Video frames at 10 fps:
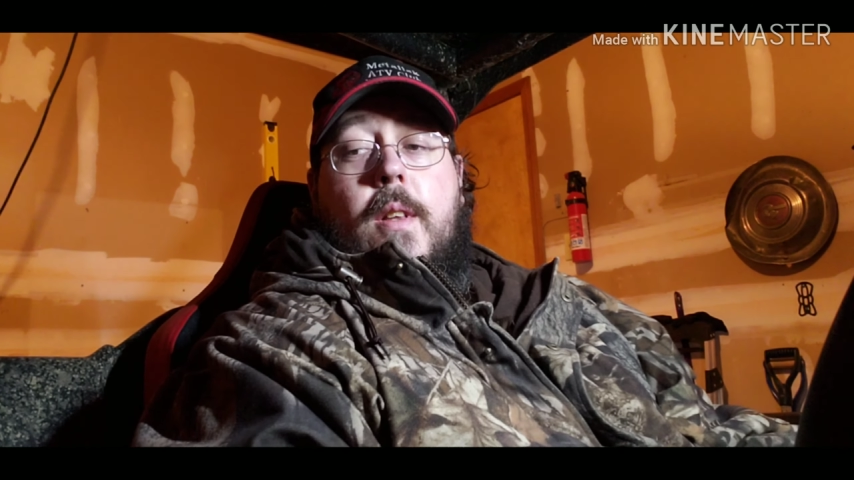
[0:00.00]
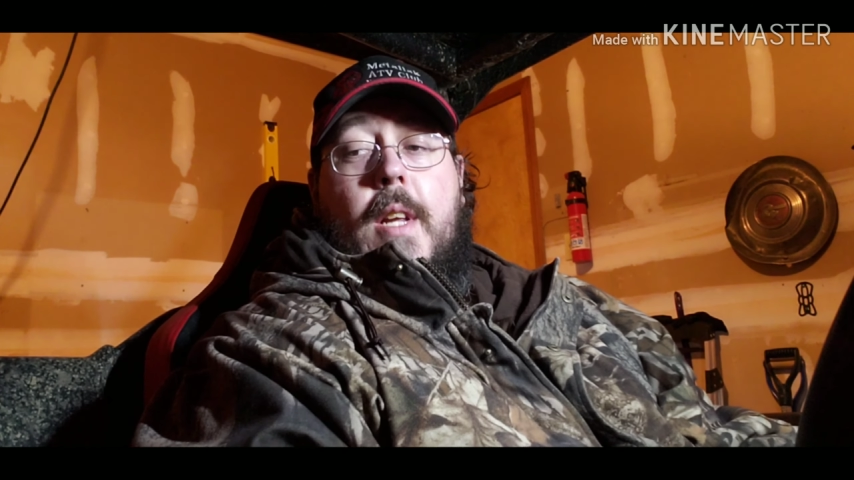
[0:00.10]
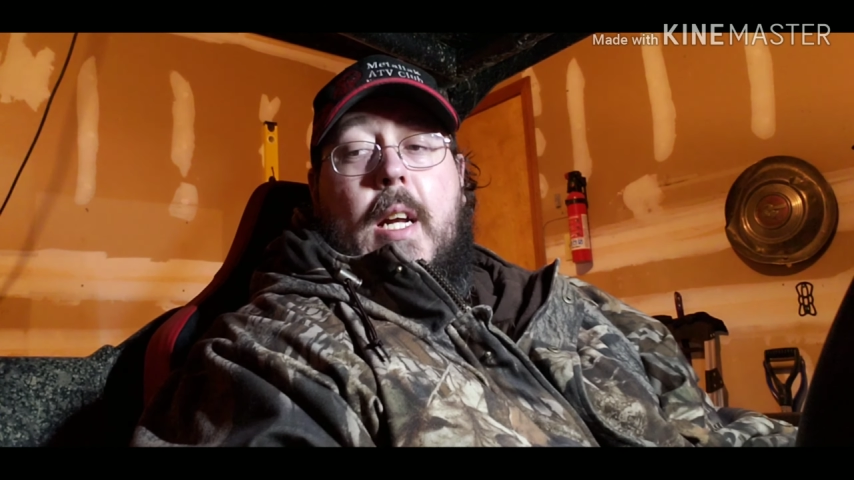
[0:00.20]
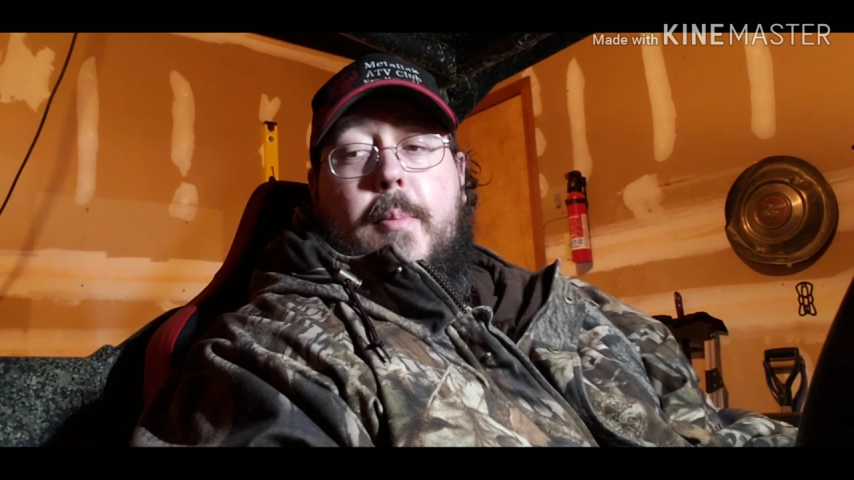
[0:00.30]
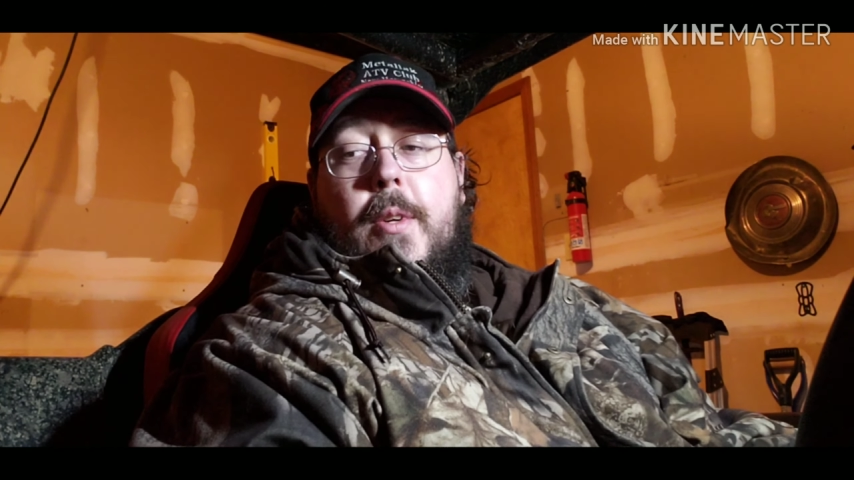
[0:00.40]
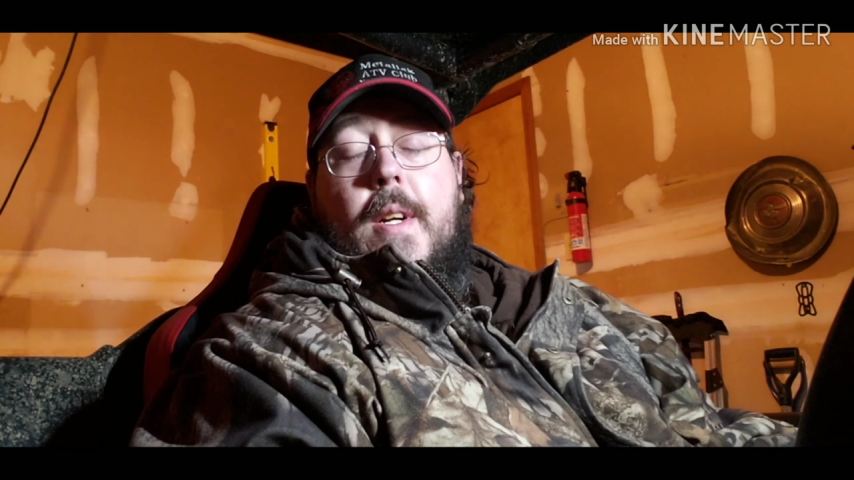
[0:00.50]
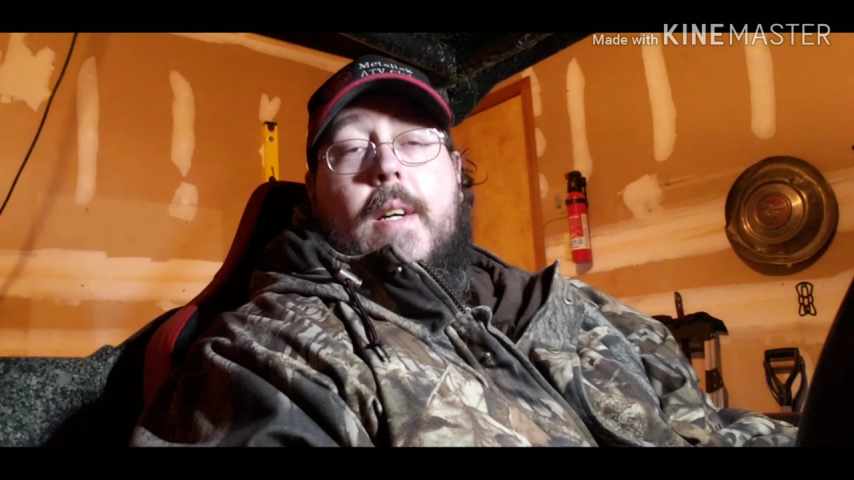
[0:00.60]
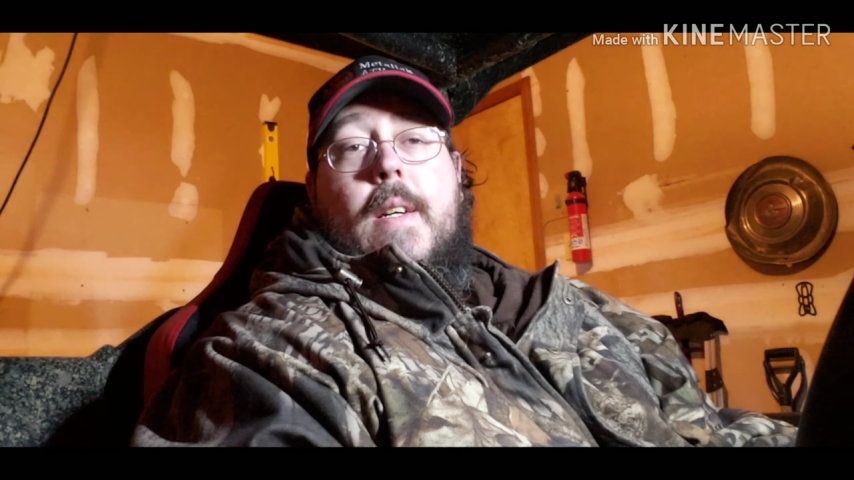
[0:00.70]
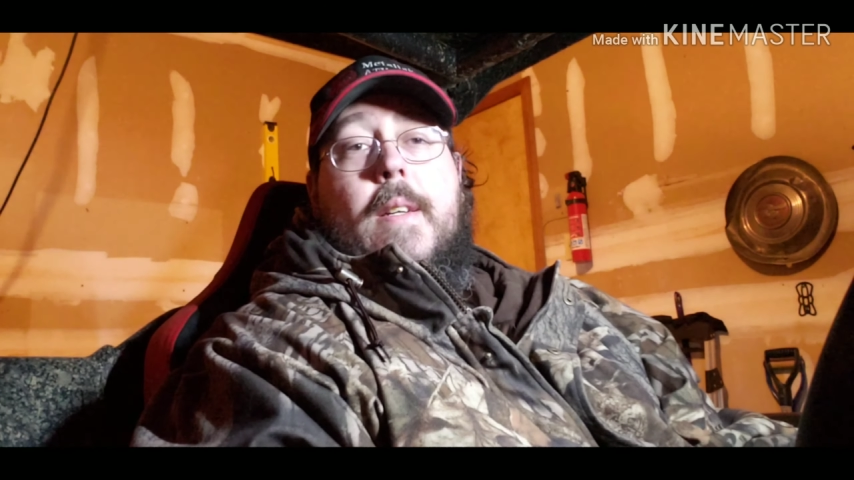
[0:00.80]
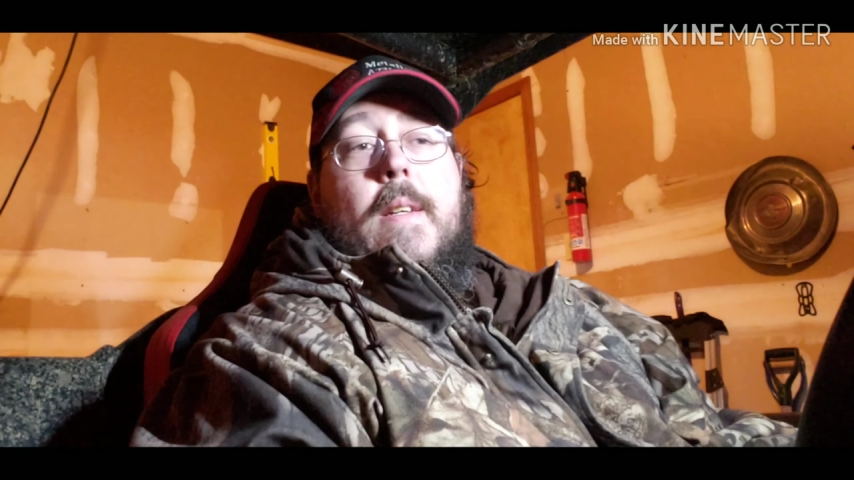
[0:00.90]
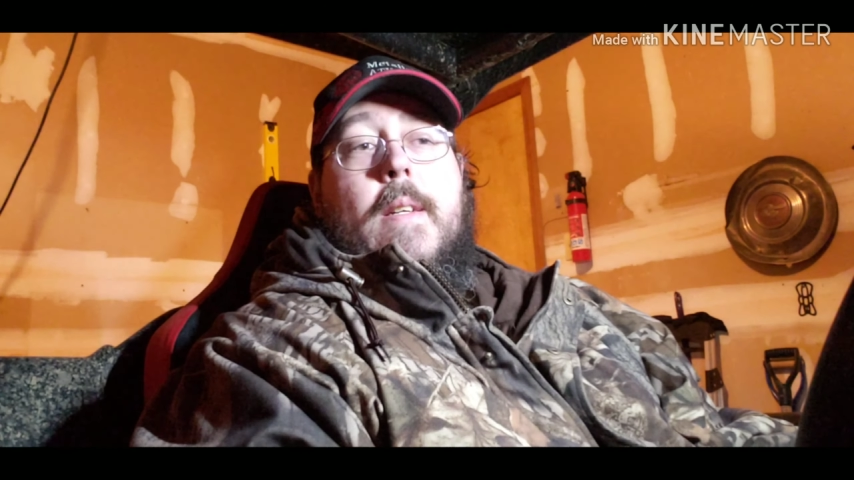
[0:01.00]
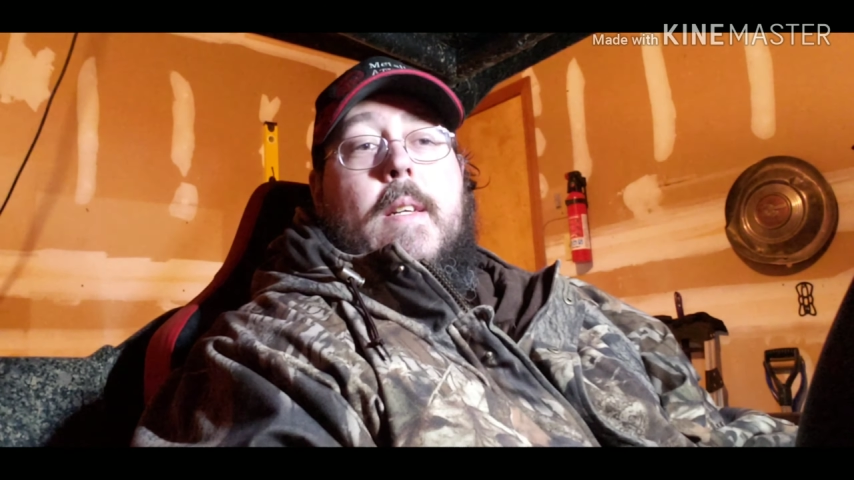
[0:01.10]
that I put on